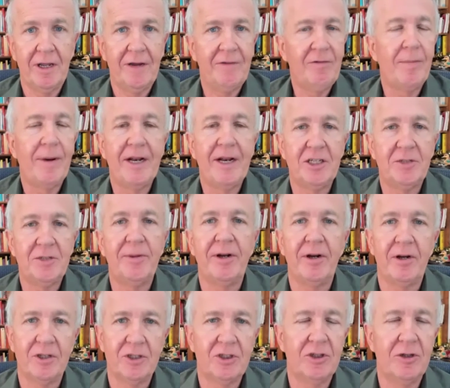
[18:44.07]
Everybody's been
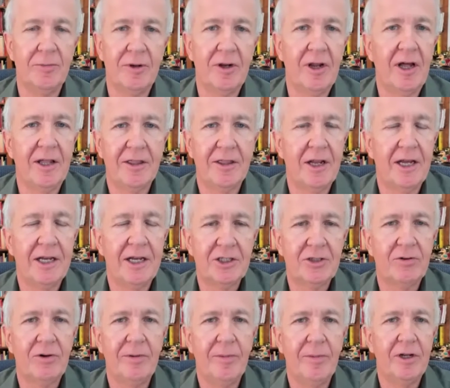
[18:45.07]
on Zoom a lot the
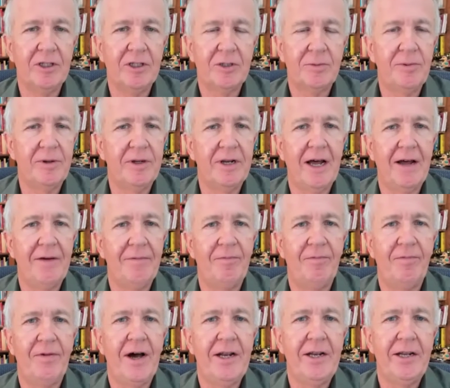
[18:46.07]
last 3 months, but I'm
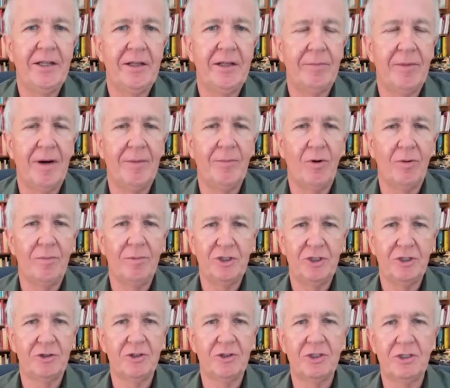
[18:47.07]
finding that my more
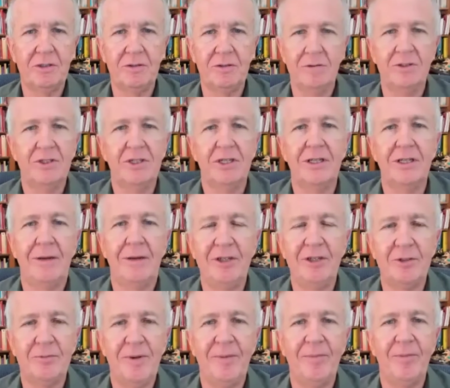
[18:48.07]
mature students, and that
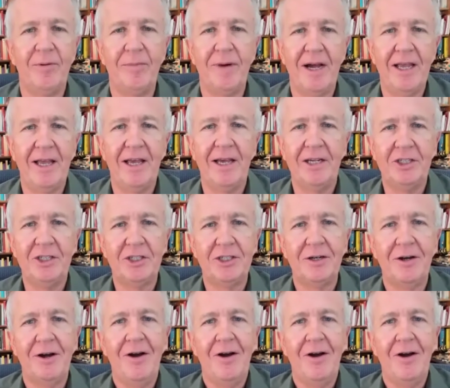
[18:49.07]
means people my age,